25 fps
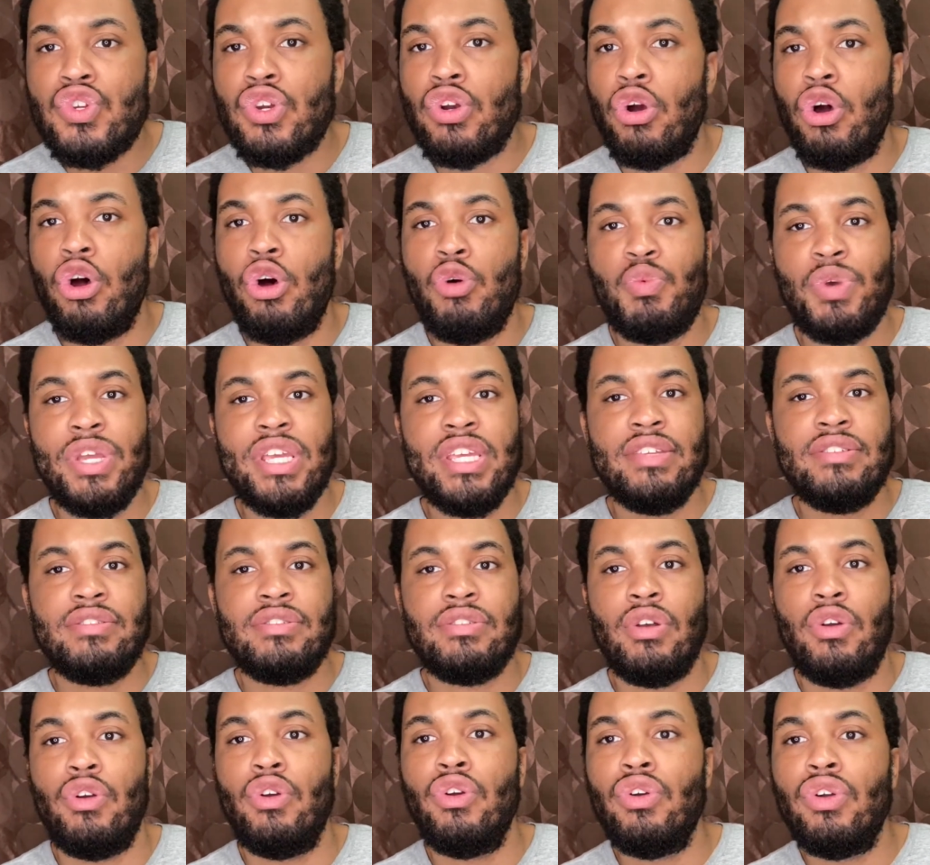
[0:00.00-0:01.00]
You're
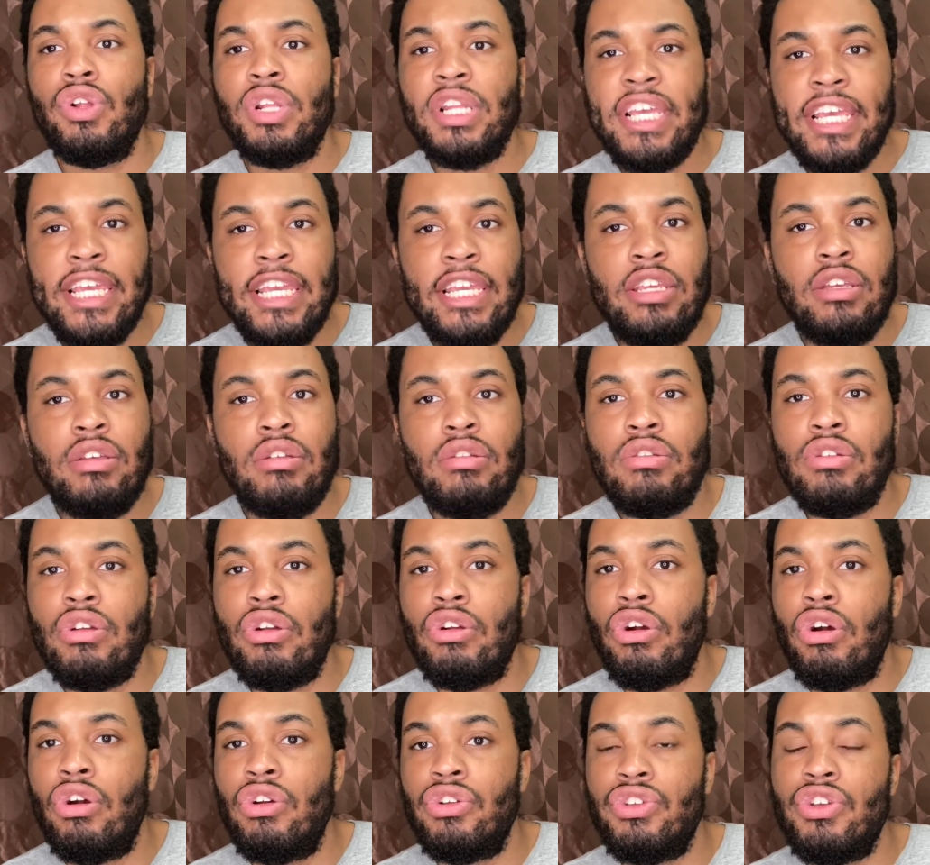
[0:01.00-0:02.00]
always early.
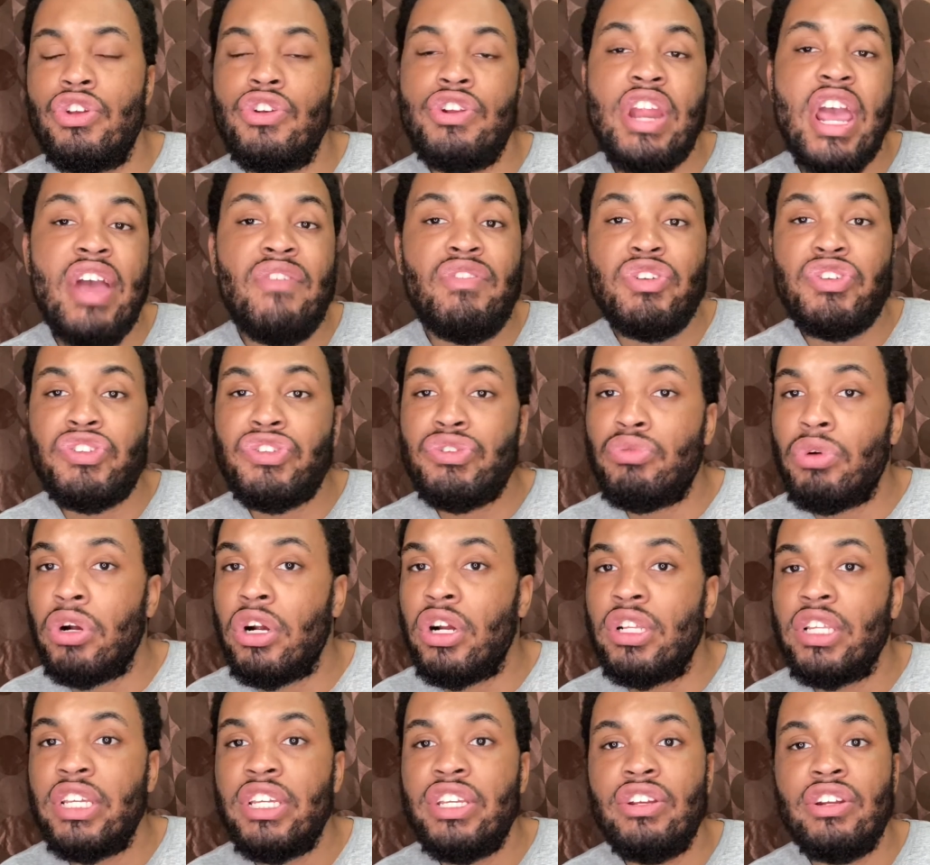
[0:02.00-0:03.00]
You're never too
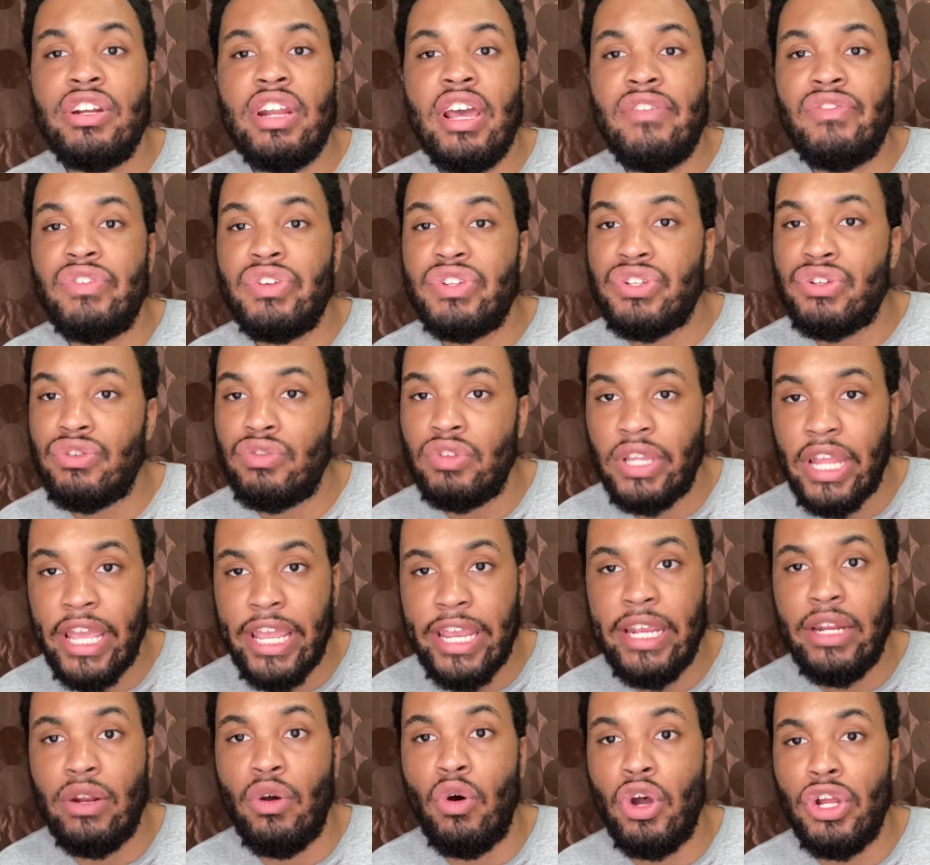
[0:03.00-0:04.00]
early. You're never too
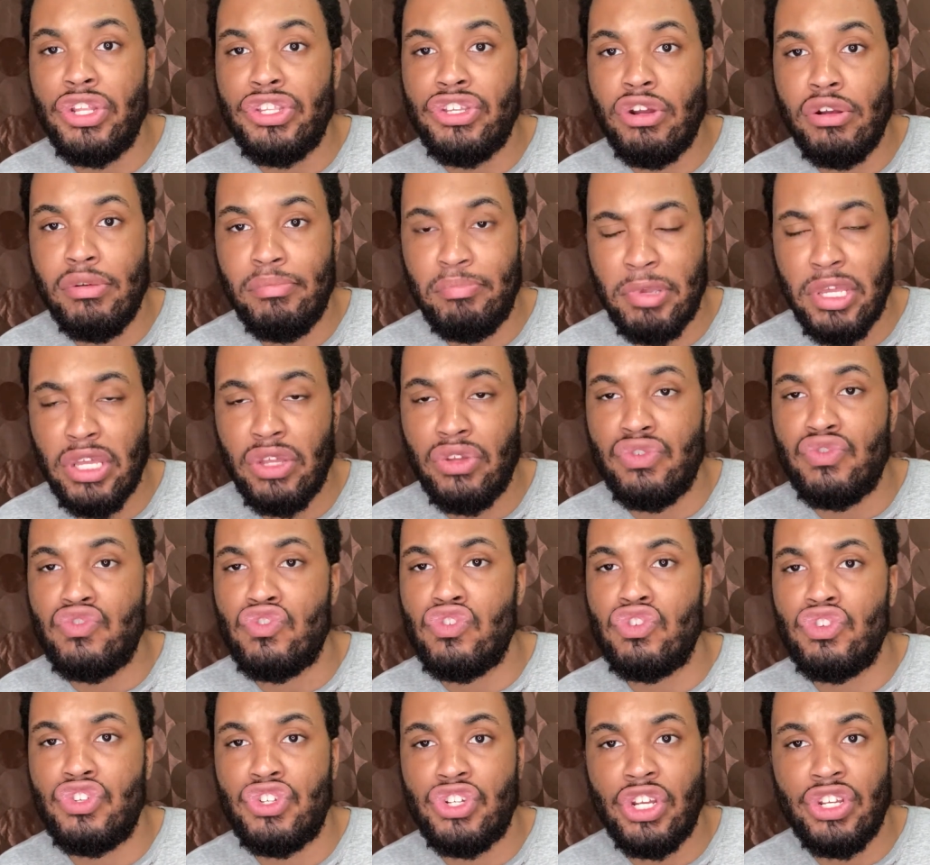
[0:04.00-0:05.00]
late on your bills.
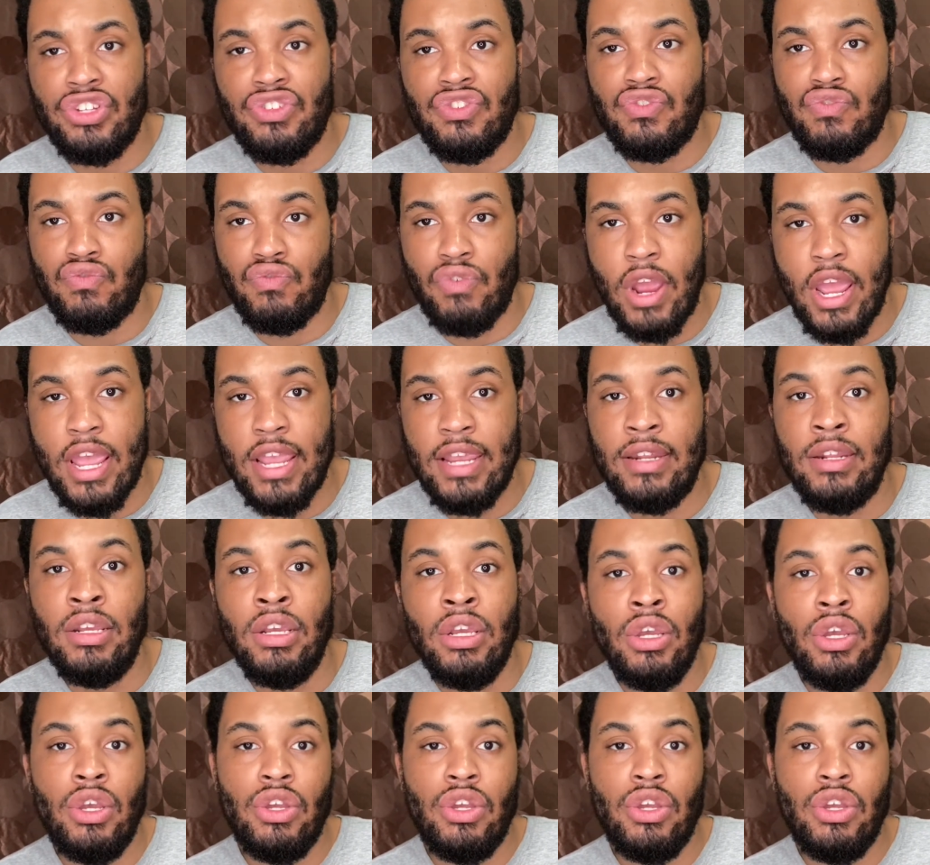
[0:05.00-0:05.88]
You're just right.